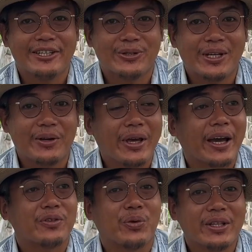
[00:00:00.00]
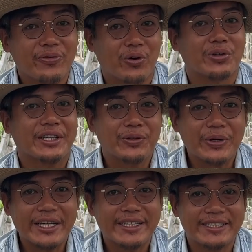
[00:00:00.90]
Today we have 24
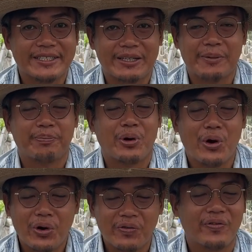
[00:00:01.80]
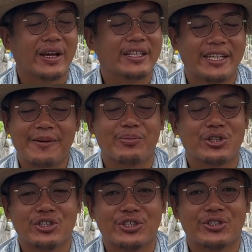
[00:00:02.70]
degrees, a perfect
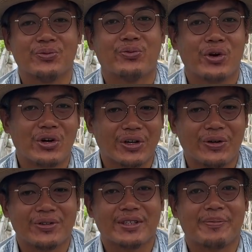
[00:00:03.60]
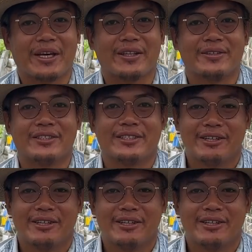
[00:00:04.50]
temperature to work on the melons.